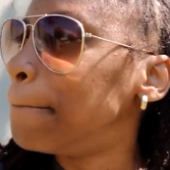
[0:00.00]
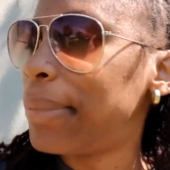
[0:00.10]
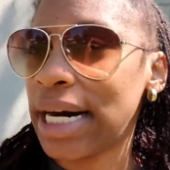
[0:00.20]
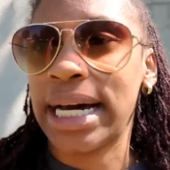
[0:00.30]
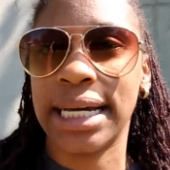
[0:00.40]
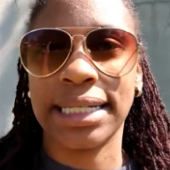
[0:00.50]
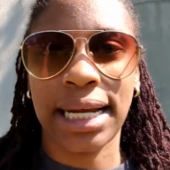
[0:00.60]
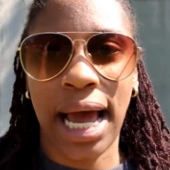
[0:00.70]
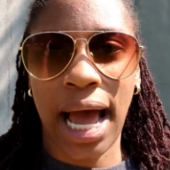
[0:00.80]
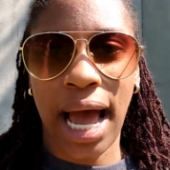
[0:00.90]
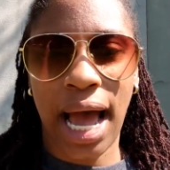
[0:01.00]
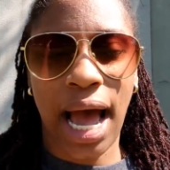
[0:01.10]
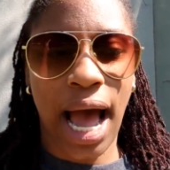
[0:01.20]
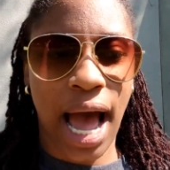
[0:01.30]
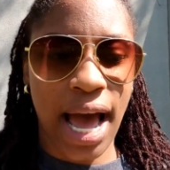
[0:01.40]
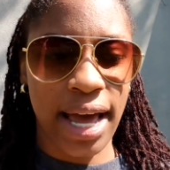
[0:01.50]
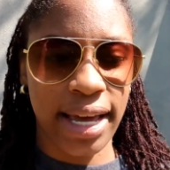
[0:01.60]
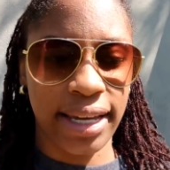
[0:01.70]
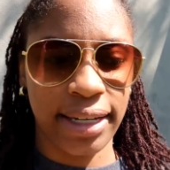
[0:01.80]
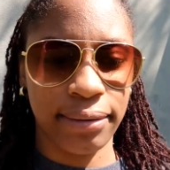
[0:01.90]
But
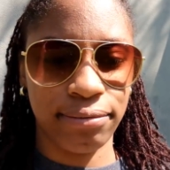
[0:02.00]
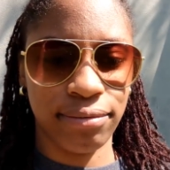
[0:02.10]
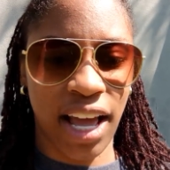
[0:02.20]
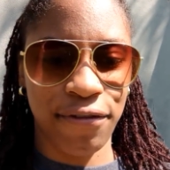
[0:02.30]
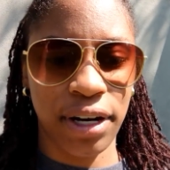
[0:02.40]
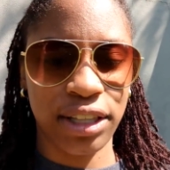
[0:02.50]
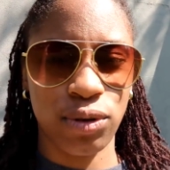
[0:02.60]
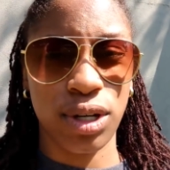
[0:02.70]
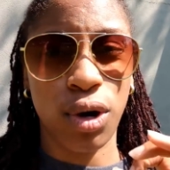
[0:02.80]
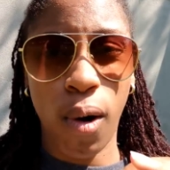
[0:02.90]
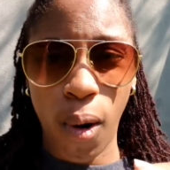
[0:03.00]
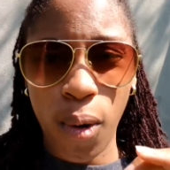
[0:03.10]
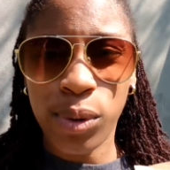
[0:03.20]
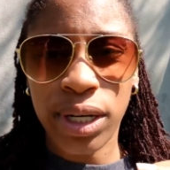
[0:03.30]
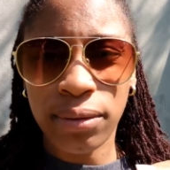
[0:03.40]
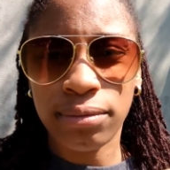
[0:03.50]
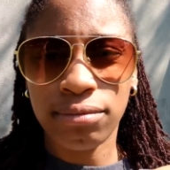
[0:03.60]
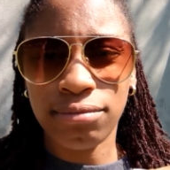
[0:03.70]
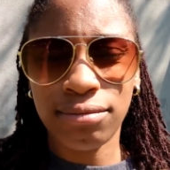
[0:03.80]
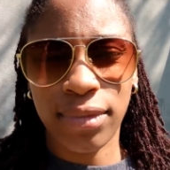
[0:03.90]
I feel like there's a code
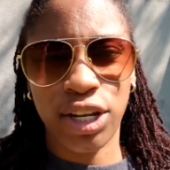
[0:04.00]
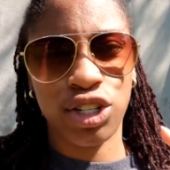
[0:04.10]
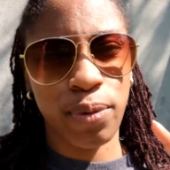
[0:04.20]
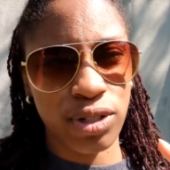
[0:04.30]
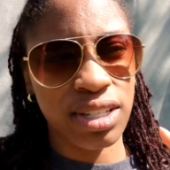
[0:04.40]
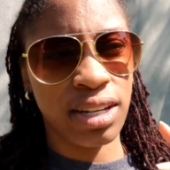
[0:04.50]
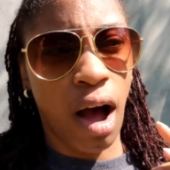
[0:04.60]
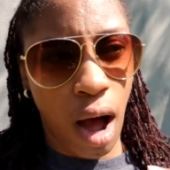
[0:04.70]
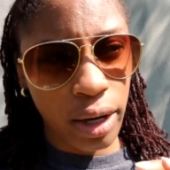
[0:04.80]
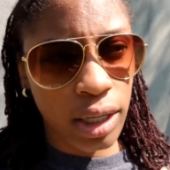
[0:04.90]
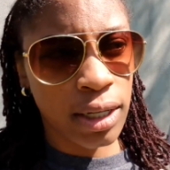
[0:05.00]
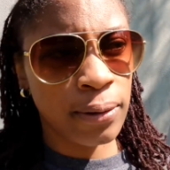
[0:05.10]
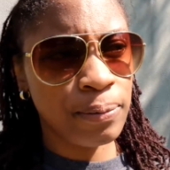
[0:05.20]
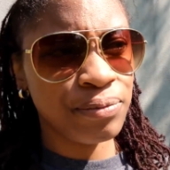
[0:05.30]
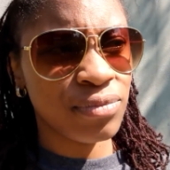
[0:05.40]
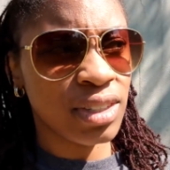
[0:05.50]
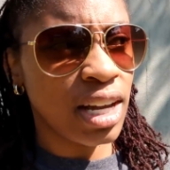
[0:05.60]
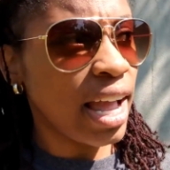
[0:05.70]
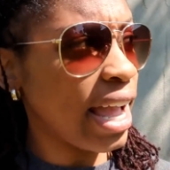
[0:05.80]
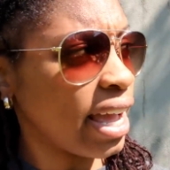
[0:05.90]
that you're supposed to honor,
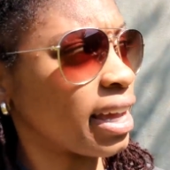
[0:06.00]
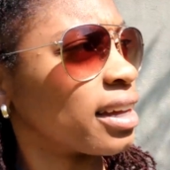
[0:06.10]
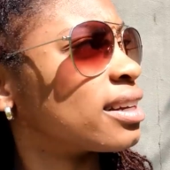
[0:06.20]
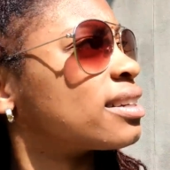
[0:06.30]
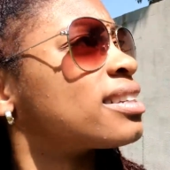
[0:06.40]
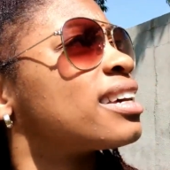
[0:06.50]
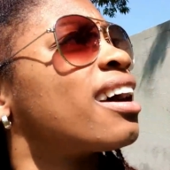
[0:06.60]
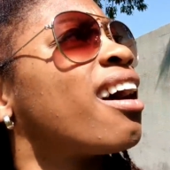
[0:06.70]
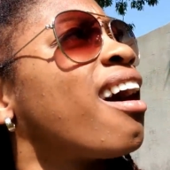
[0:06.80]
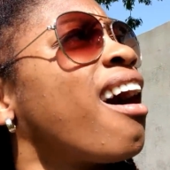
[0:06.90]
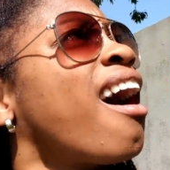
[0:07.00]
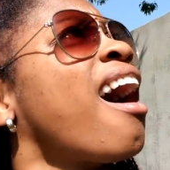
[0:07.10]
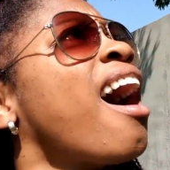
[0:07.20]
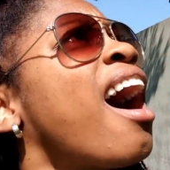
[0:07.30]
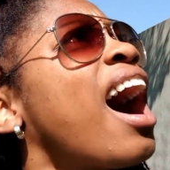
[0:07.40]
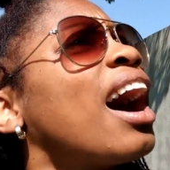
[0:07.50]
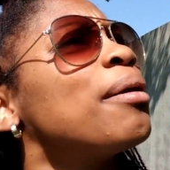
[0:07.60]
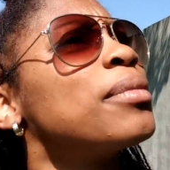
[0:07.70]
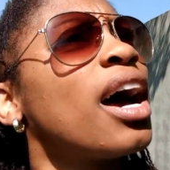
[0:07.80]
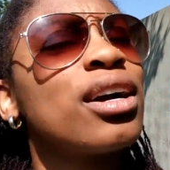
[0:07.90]
and I'm
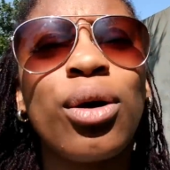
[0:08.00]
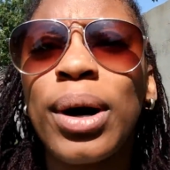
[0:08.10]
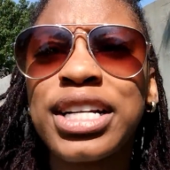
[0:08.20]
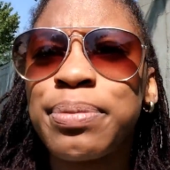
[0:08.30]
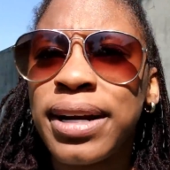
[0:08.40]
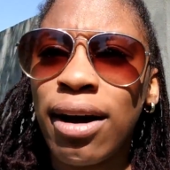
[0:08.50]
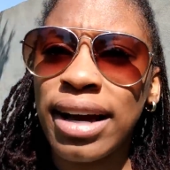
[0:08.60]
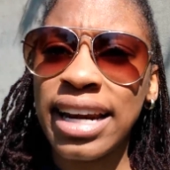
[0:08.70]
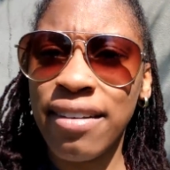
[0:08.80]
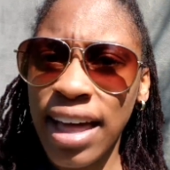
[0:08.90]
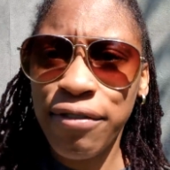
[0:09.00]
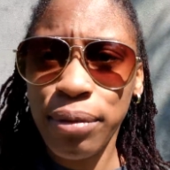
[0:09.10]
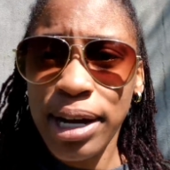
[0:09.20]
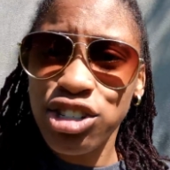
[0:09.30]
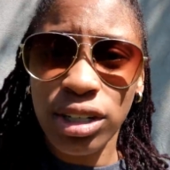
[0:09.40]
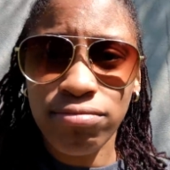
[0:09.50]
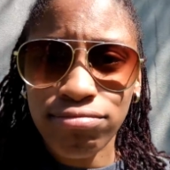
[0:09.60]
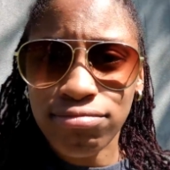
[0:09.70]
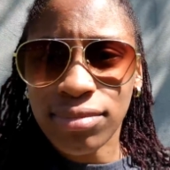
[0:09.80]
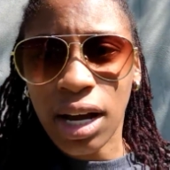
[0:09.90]
not going to put out any of that information
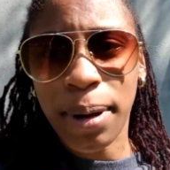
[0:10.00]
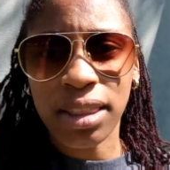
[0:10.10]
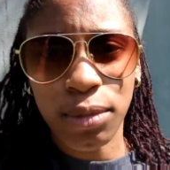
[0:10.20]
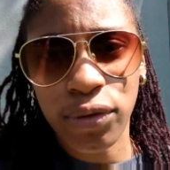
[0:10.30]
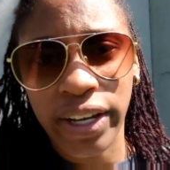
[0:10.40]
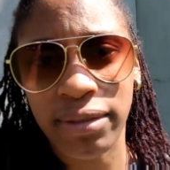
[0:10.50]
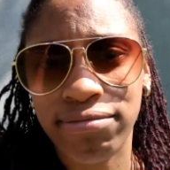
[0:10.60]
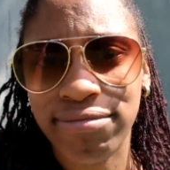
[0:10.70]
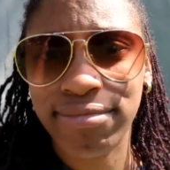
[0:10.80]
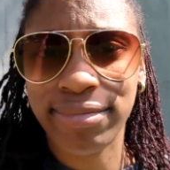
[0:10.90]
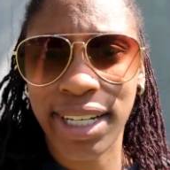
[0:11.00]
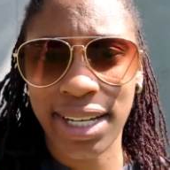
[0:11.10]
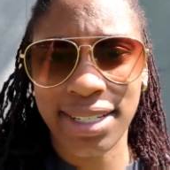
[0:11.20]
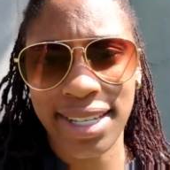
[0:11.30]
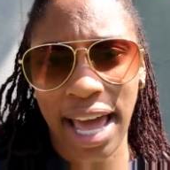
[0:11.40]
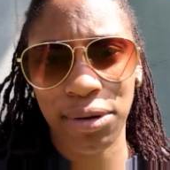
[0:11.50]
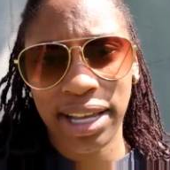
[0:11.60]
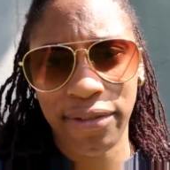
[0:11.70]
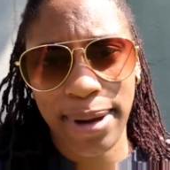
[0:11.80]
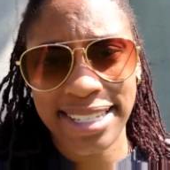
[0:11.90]
about the movie because I don't think
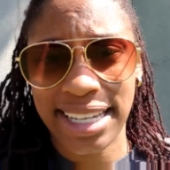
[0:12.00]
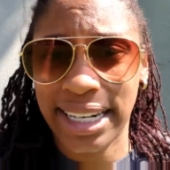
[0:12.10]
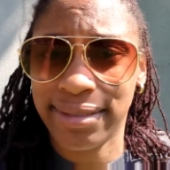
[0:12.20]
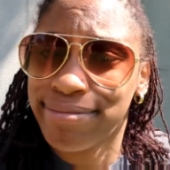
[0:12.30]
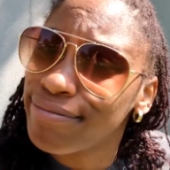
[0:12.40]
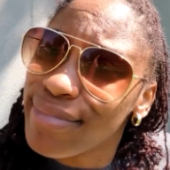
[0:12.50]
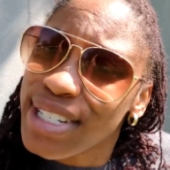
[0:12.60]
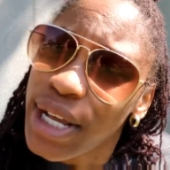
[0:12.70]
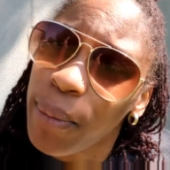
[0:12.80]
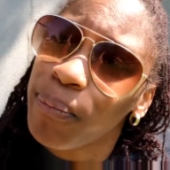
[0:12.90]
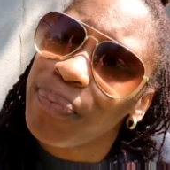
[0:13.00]
everybody's seen it. So